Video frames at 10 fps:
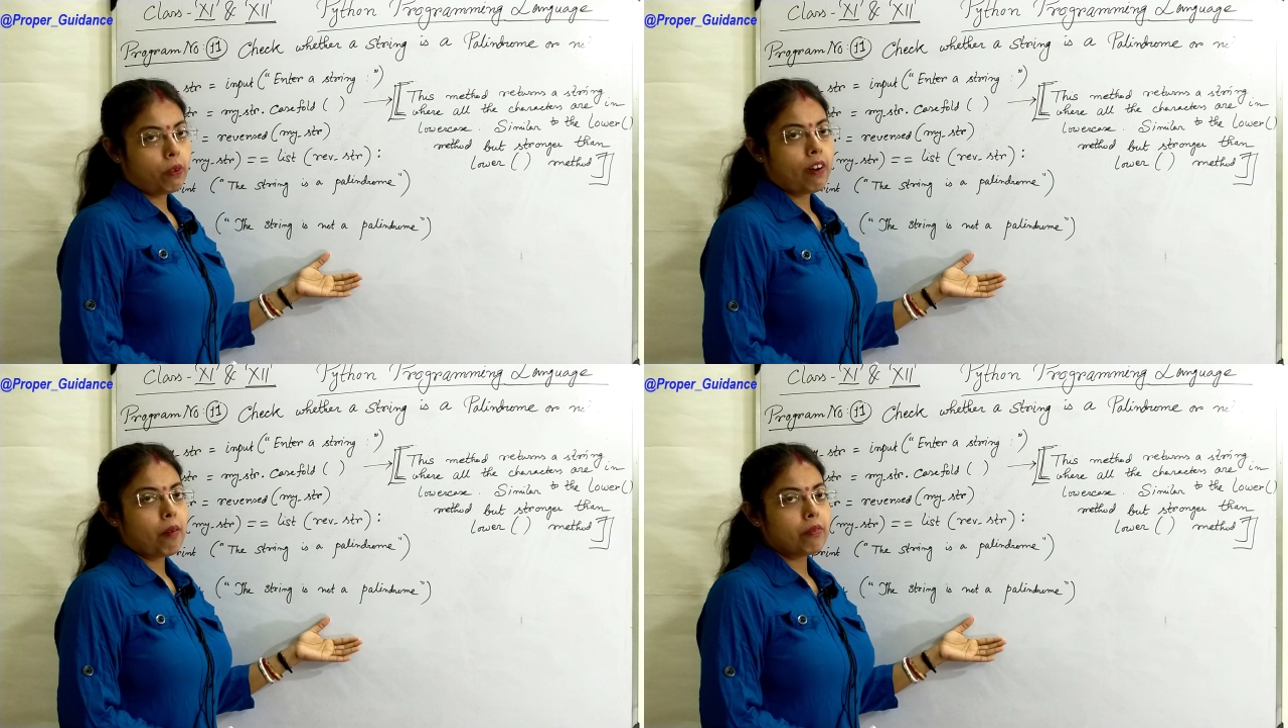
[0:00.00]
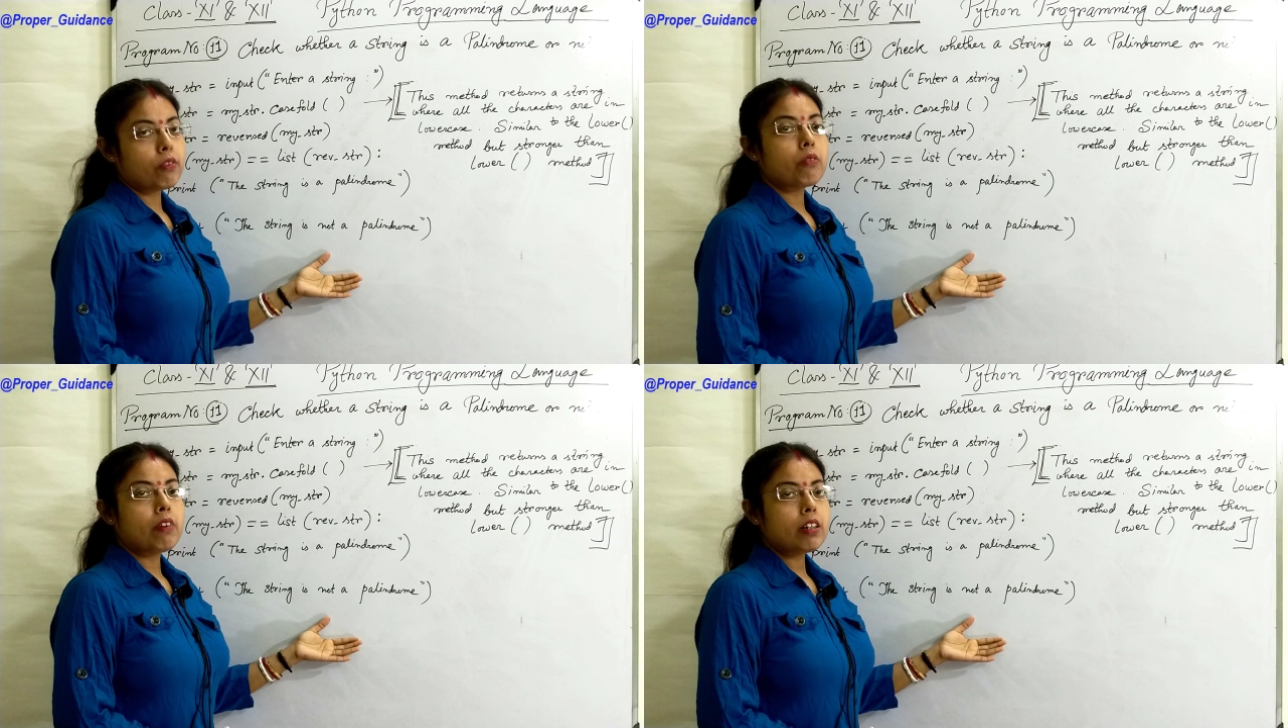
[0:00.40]
program.
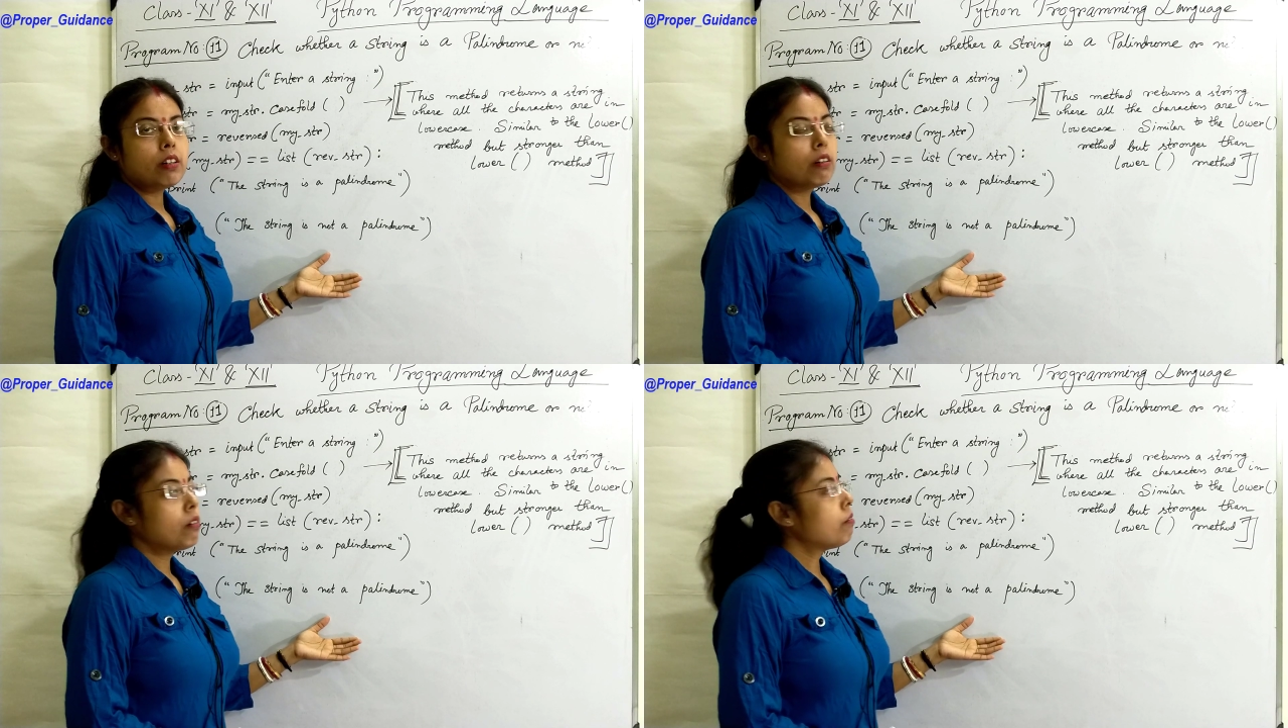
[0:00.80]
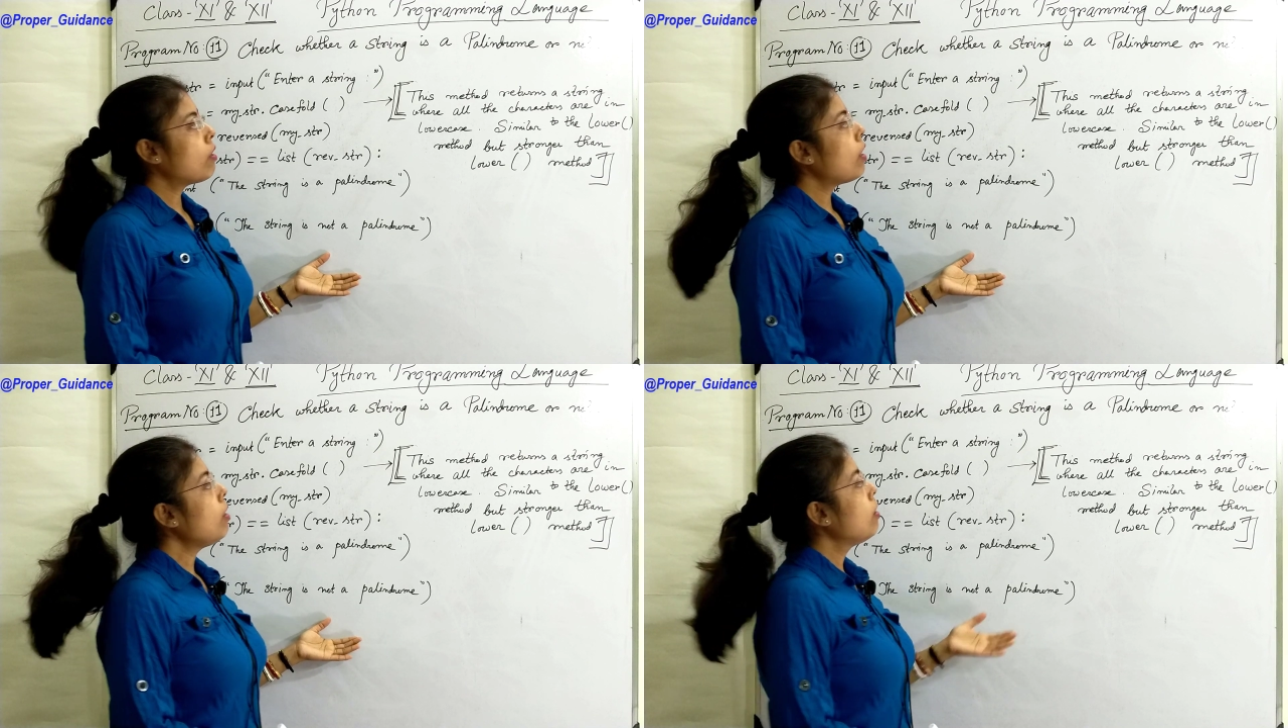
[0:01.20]
For what?
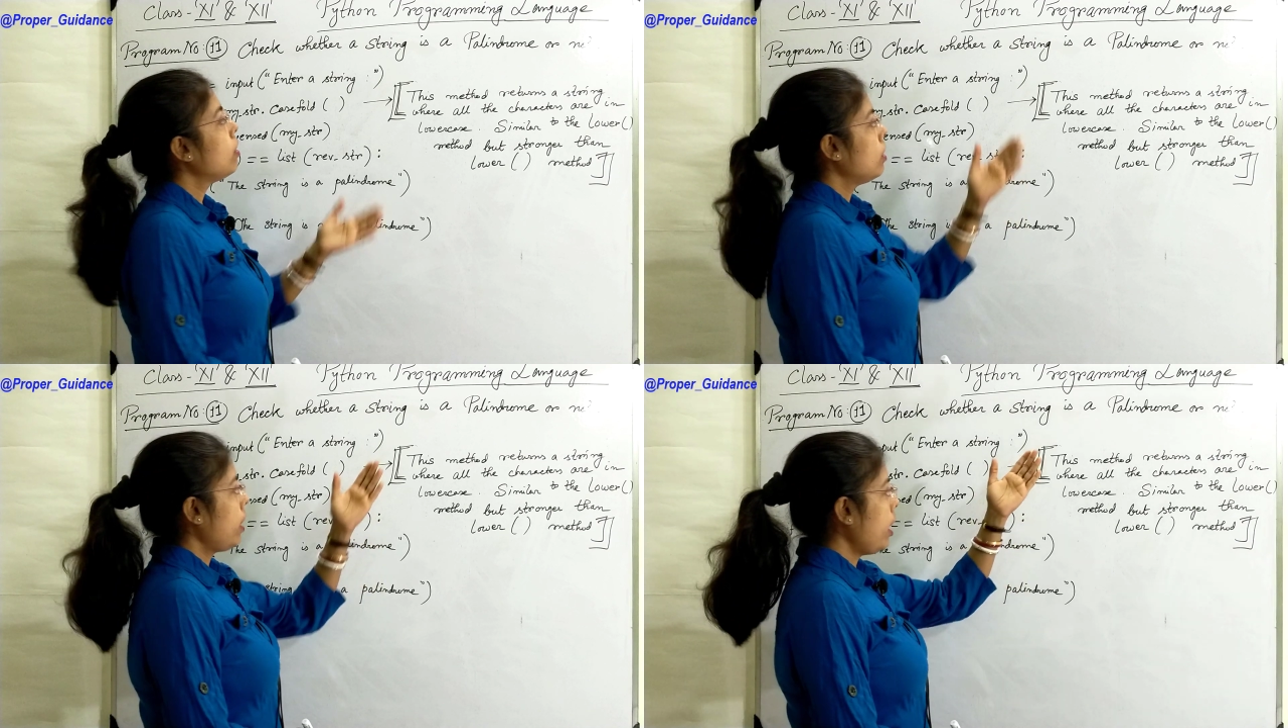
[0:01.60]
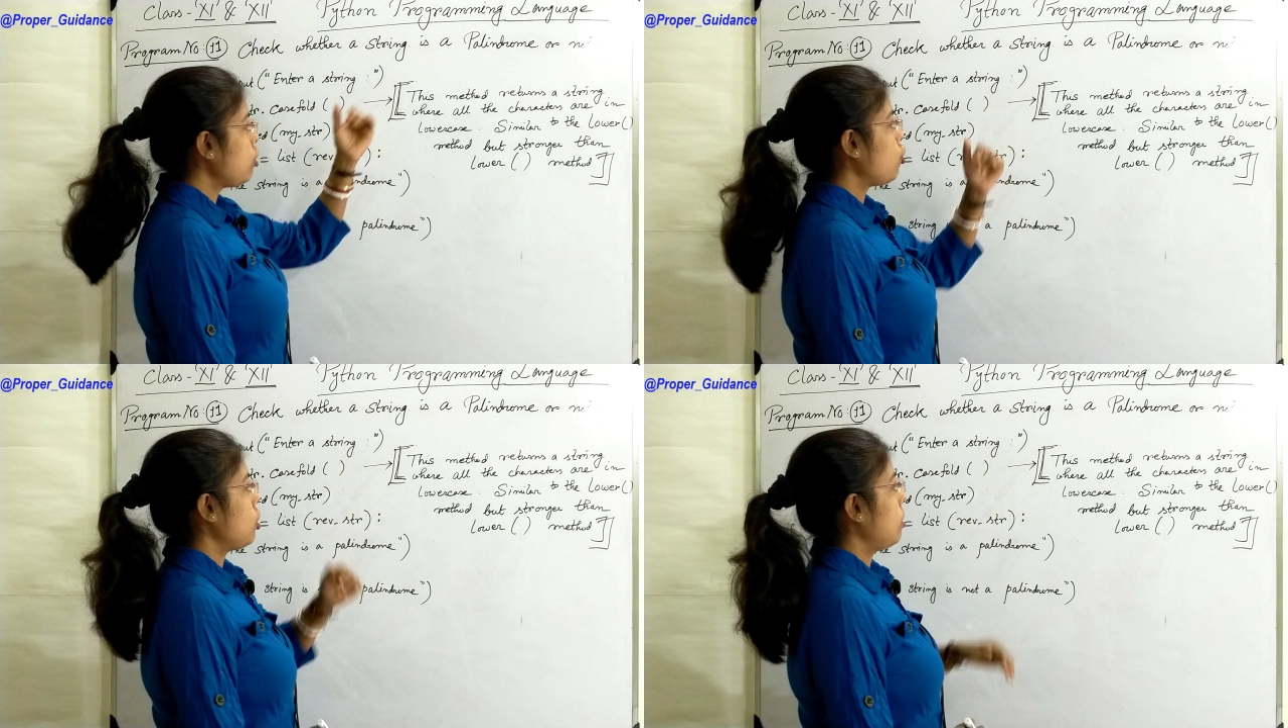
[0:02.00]
For an
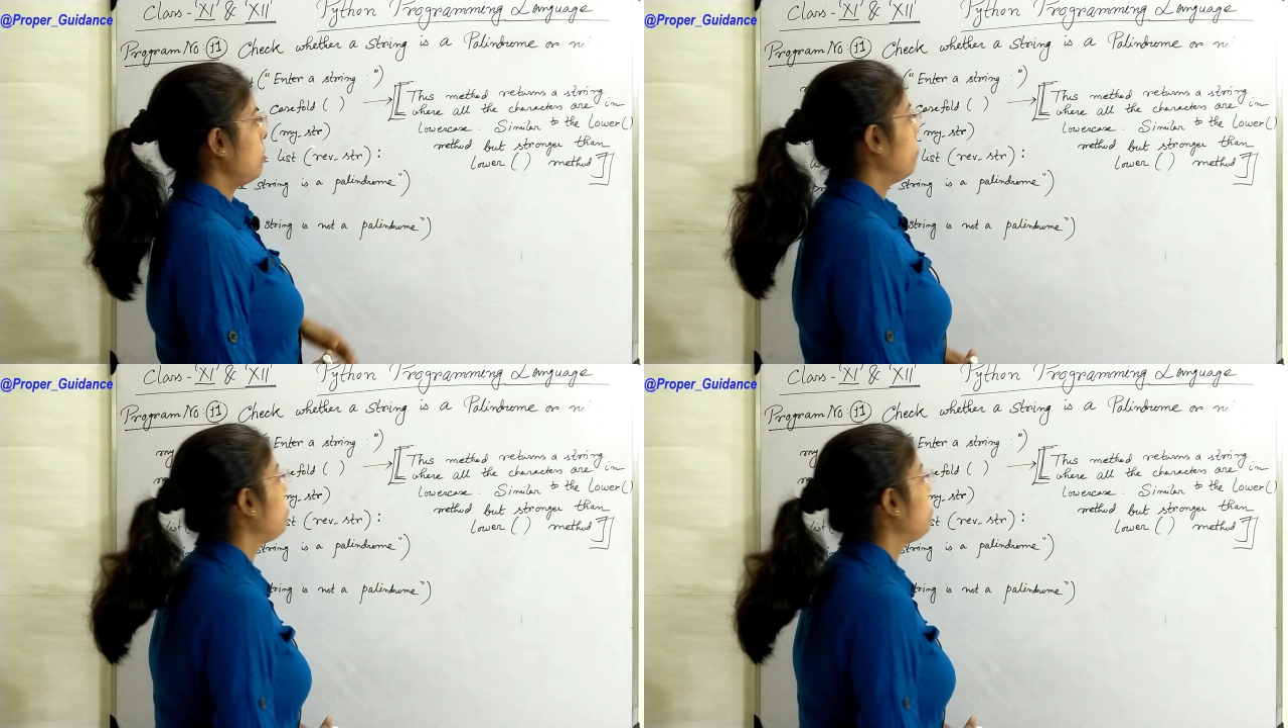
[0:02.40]
integer.